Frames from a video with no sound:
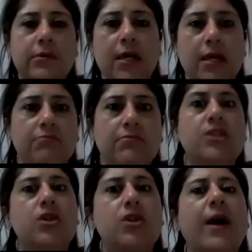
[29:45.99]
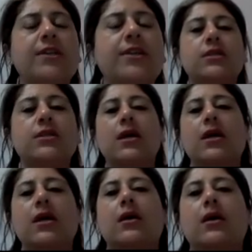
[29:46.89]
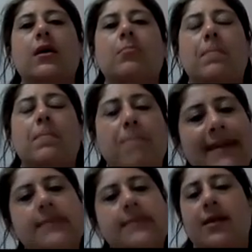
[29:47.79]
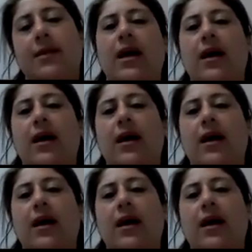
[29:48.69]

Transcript: is possibly in a criminal situation.